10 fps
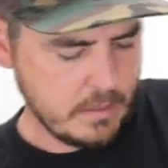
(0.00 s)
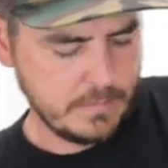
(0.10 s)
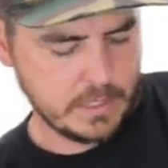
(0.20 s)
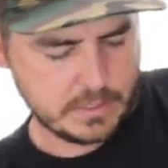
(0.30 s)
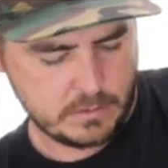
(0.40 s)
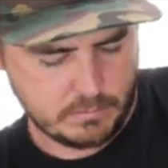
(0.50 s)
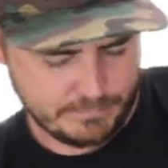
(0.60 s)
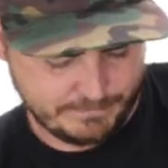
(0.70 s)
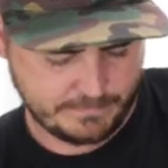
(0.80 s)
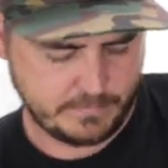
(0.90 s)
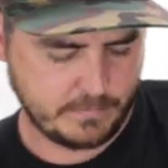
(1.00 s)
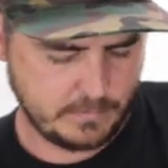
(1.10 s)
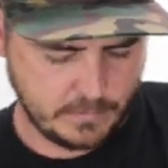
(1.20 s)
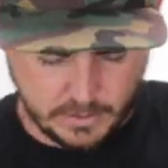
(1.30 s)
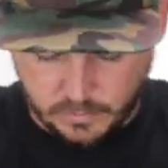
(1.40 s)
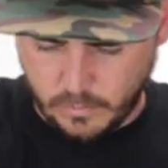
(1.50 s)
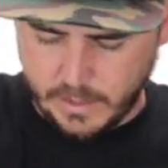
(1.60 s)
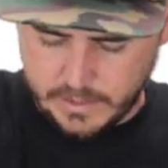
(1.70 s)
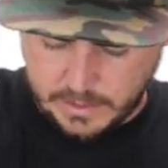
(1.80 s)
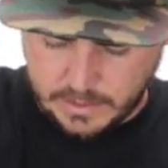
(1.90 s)
Let me get you
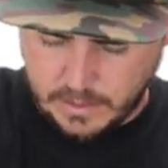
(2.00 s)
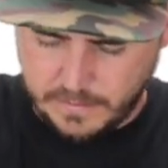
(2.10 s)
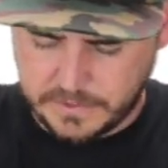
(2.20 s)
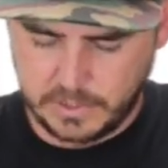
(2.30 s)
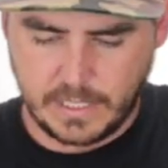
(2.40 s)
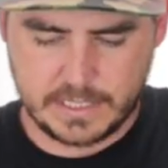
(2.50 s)
unwind it enough so you